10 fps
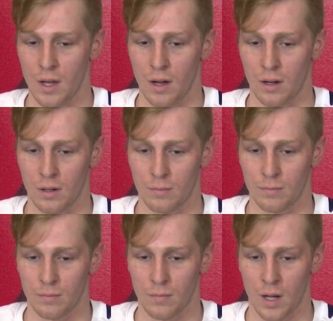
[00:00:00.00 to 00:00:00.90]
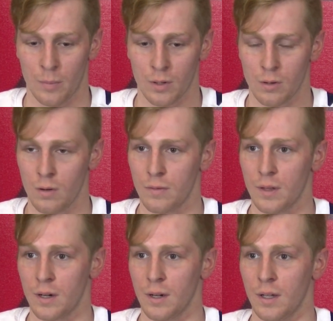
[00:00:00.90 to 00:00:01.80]
um, I'm gonna go over
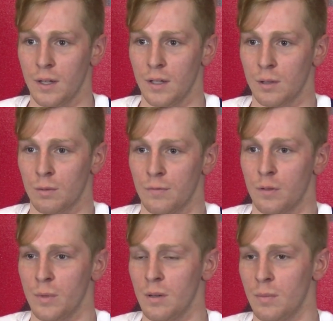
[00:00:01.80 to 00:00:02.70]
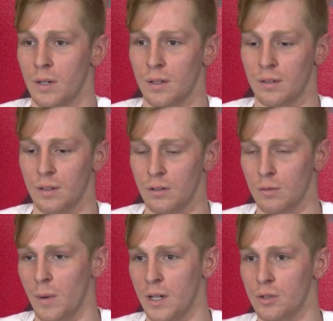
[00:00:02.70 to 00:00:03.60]
there and, and, swim for me because this
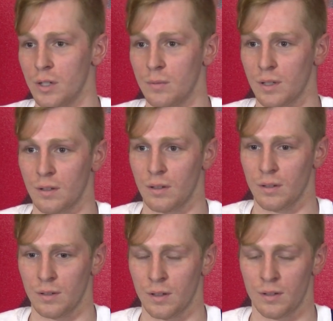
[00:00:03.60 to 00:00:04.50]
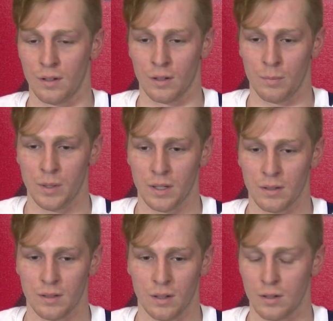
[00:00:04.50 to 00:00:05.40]
is my dream since since the
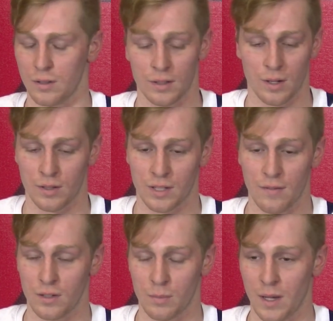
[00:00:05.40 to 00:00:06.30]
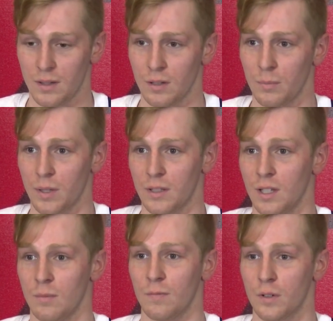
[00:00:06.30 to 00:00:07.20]
Olympics or since I was seven to make the Olympic
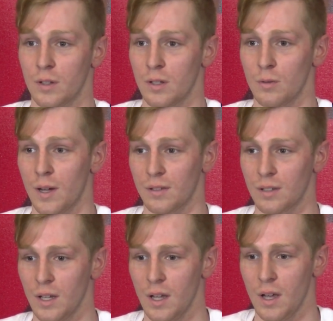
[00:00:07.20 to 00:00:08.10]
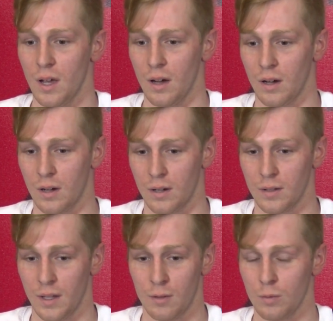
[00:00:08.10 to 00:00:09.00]
team for the U.S. Uh,
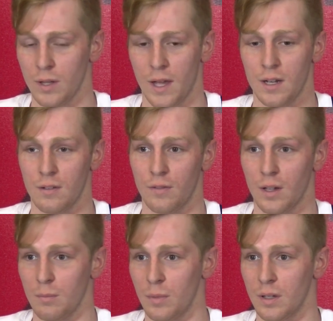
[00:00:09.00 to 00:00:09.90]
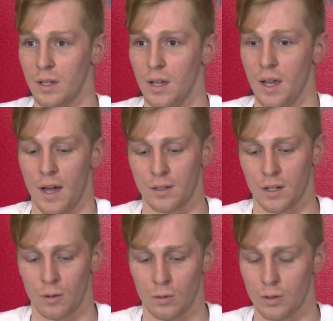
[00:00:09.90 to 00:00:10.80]
in really any event, but as I
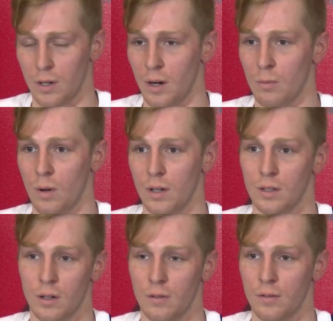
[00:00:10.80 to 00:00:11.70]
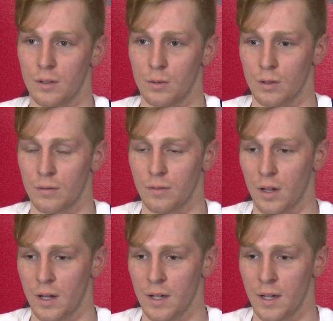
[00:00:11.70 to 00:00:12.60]
got older, I, I wanted to go for the 200
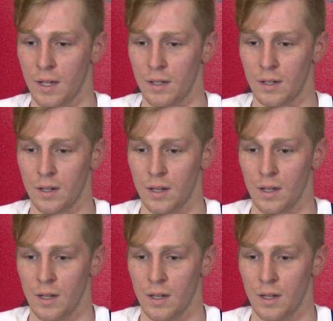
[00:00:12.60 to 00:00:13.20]
fly, and